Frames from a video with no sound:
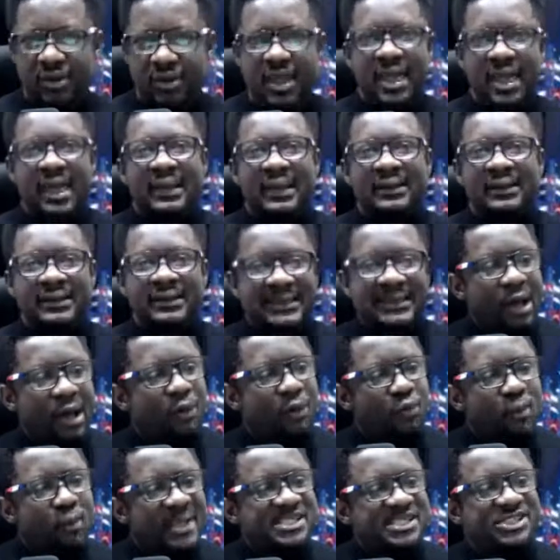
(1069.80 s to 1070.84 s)
now
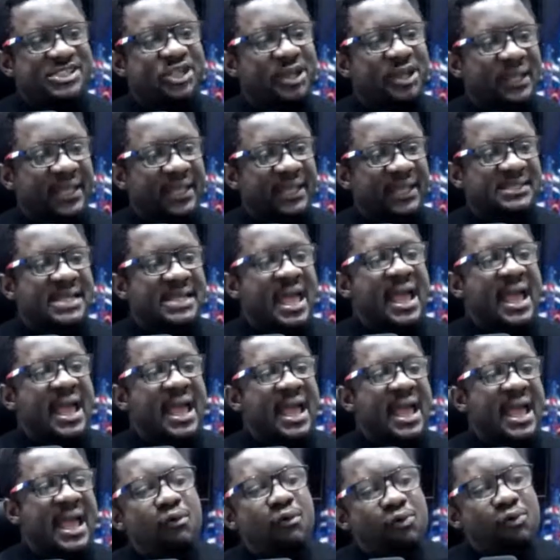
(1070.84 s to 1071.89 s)
question is, how
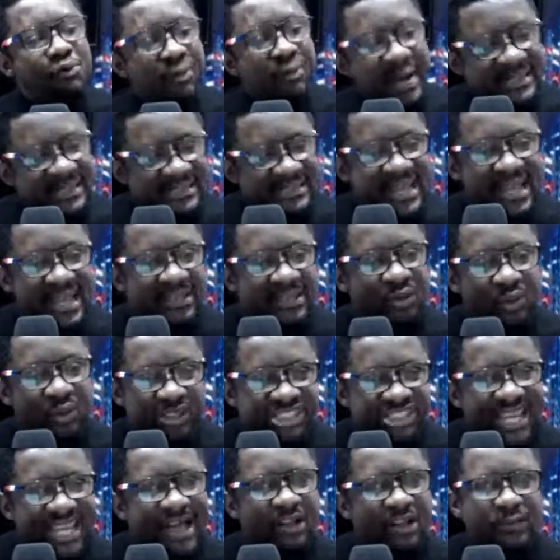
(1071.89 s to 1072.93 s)
great can your
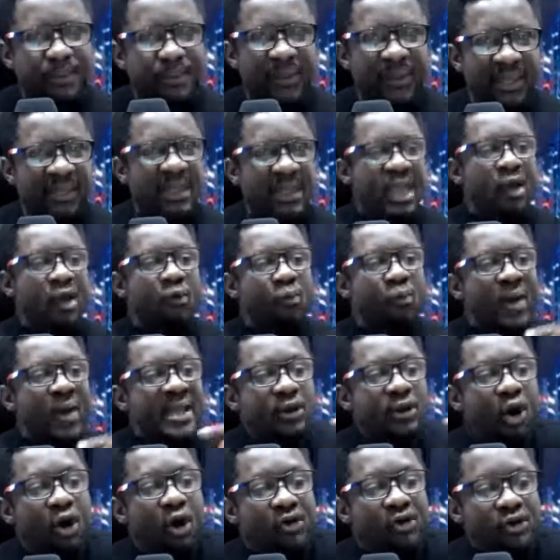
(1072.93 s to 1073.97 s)
child be when all
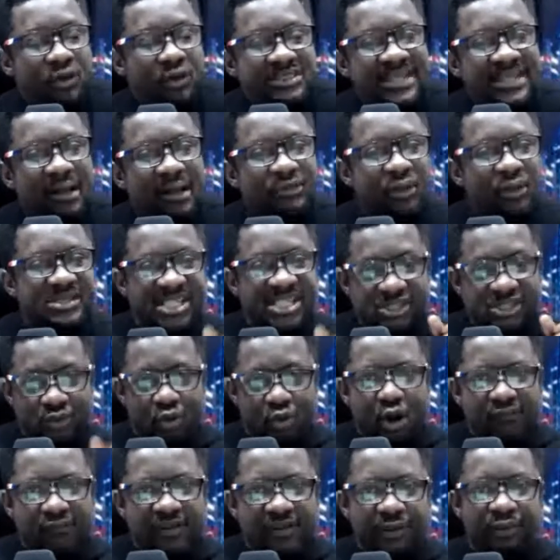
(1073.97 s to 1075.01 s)
your child does is to cover
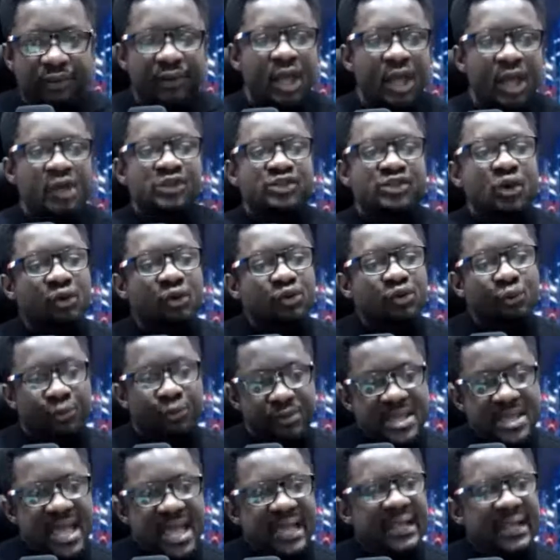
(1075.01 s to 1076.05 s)
you? So you
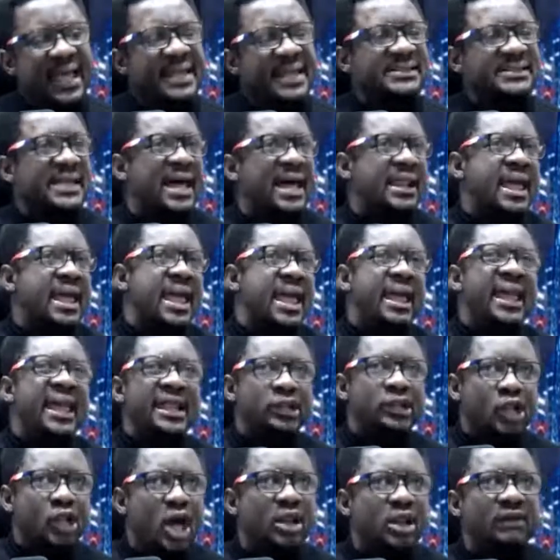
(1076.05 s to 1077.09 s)
realize that a lot
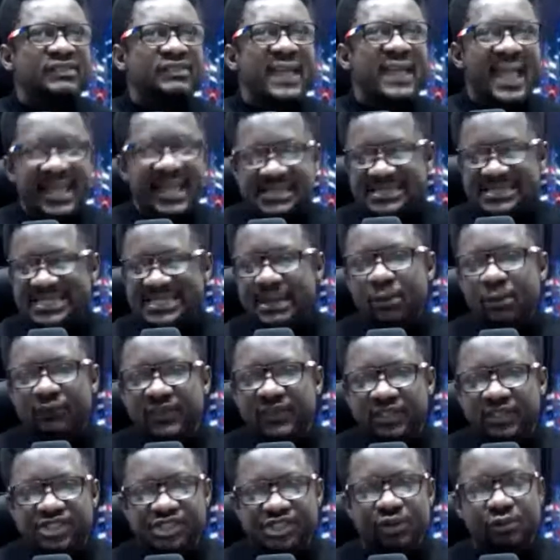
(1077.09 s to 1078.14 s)
of the esteem of the
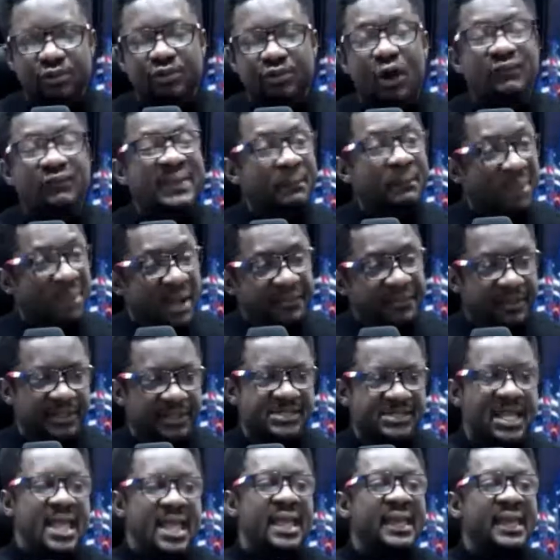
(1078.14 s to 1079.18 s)
child, of the mothers,
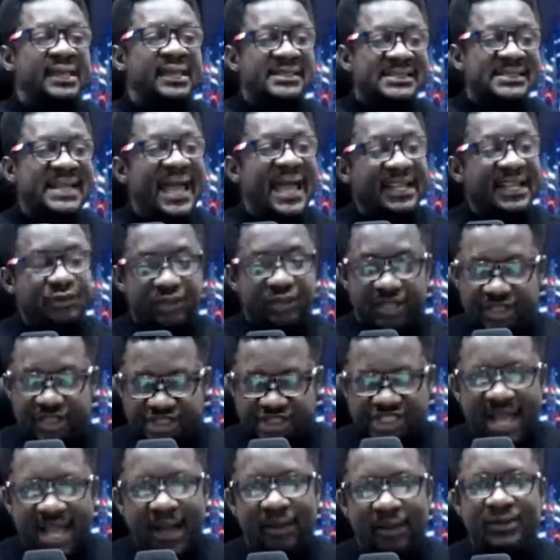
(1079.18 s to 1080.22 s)
is tied to their
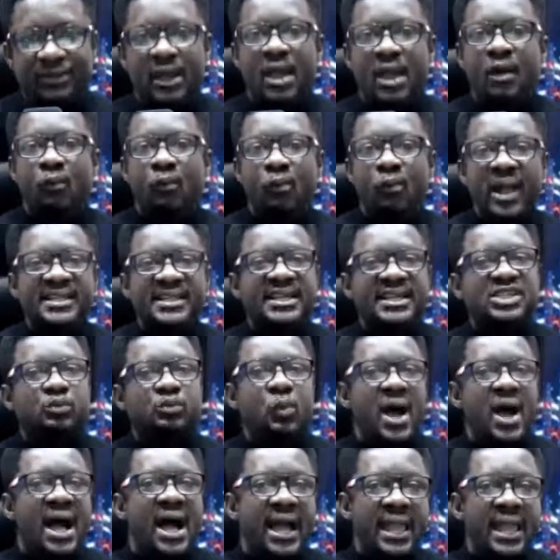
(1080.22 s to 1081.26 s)
child, which is
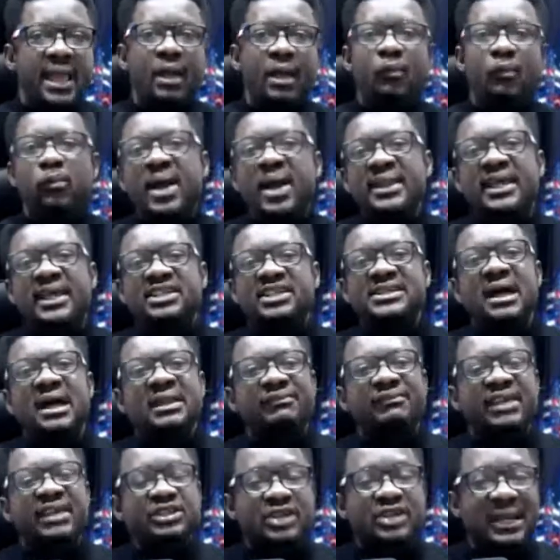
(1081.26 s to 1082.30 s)
why when a child
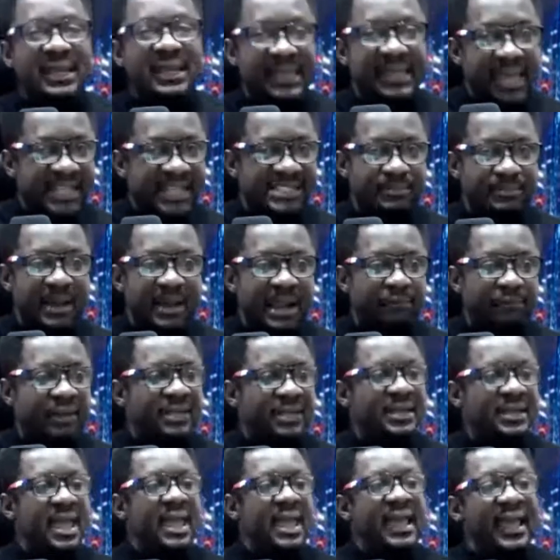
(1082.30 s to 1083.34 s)
eventually gets married,
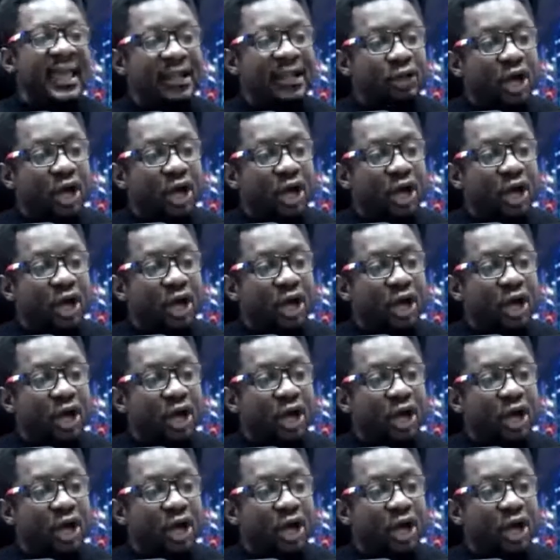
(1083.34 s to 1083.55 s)
a lot of